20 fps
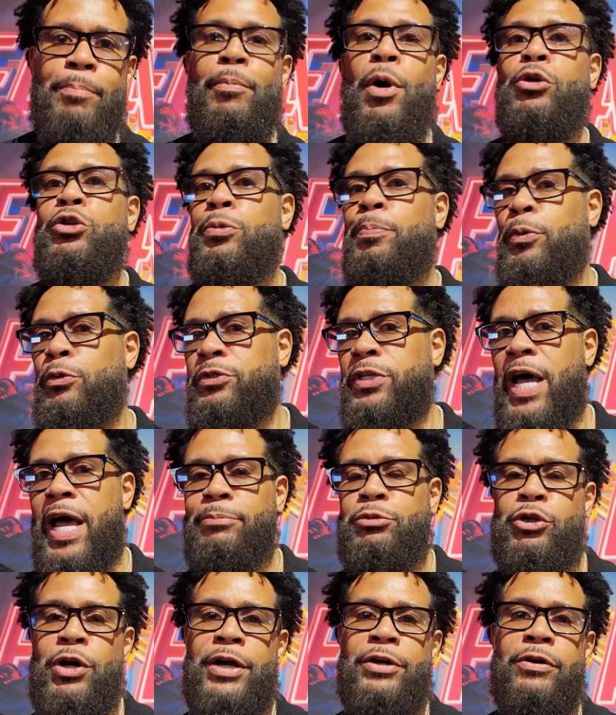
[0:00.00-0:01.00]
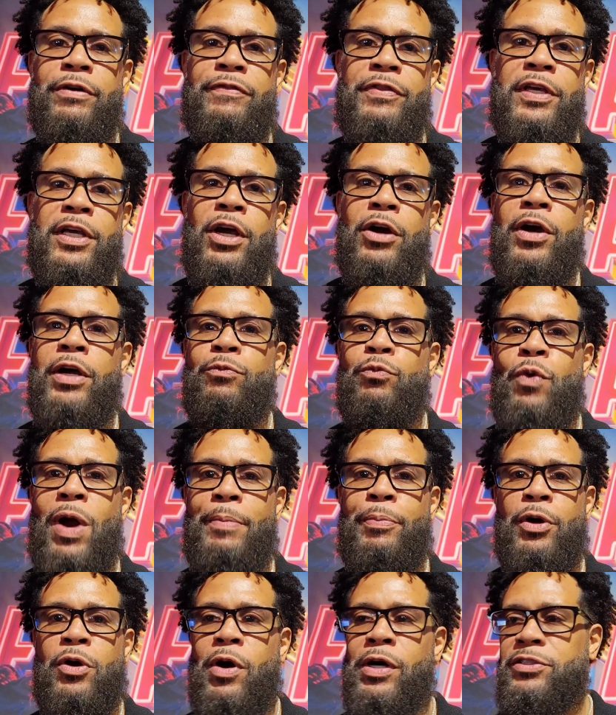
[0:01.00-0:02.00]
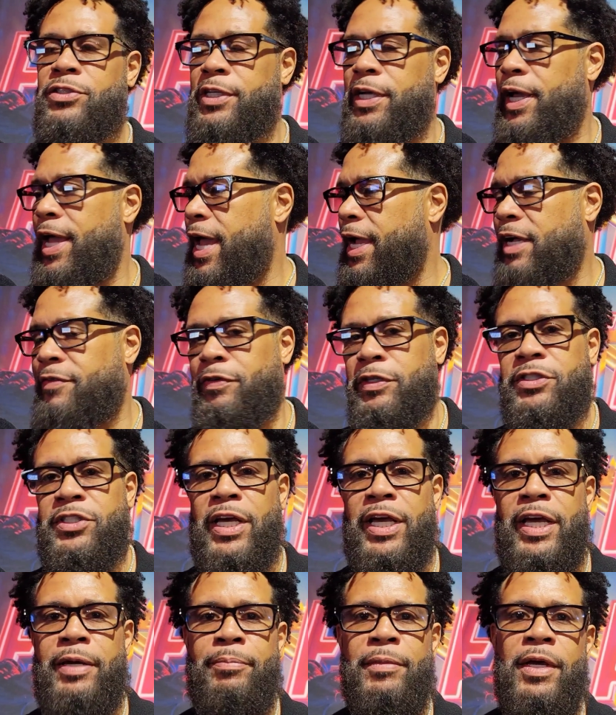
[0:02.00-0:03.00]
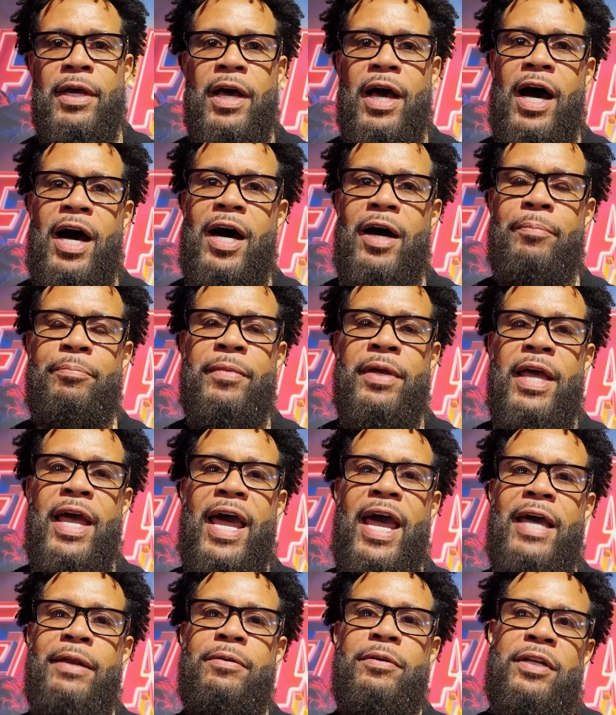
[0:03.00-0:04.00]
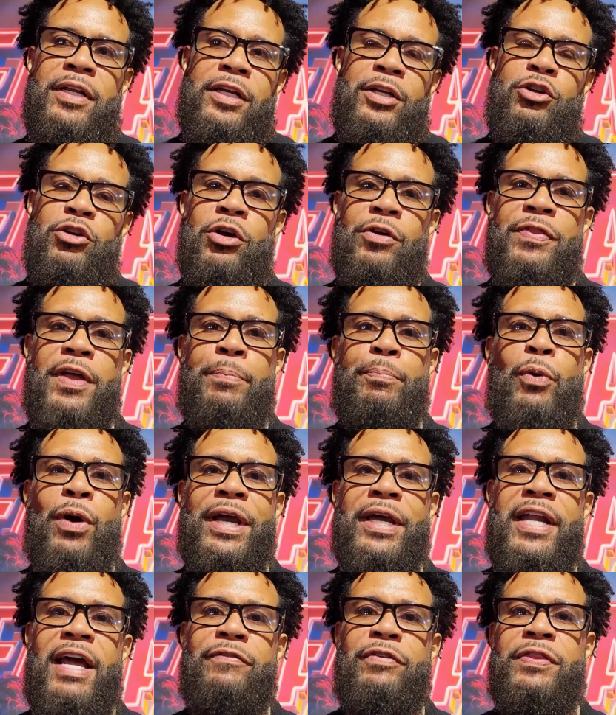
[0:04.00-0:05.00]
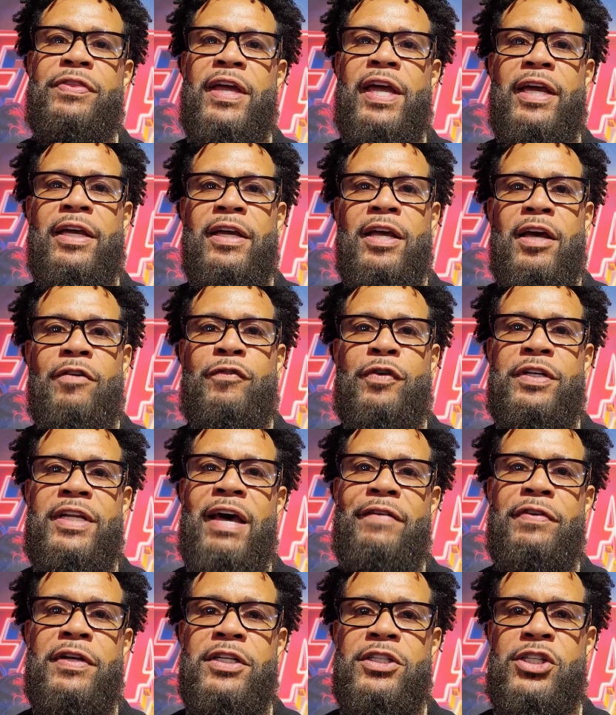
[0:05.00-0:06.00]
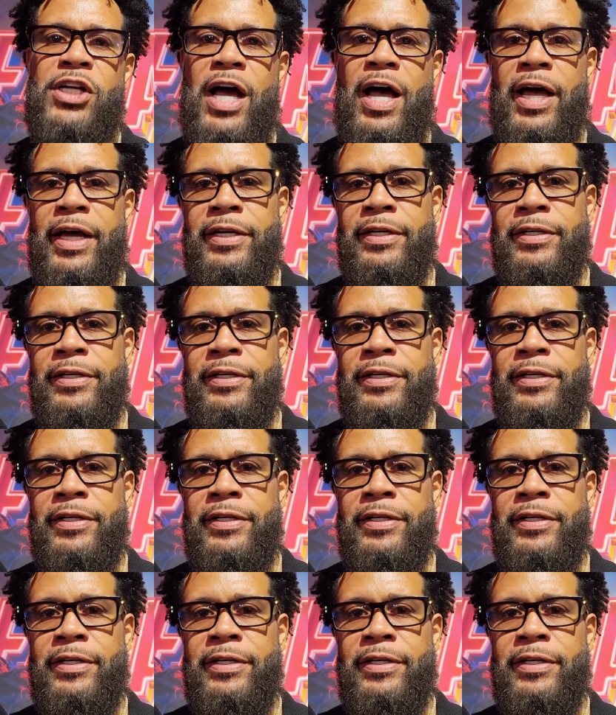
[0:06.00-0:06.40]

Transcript: Multiple-time trainer of the year in Robert Garcia. Heck of a team, and they're bringing everything for Devin to shine.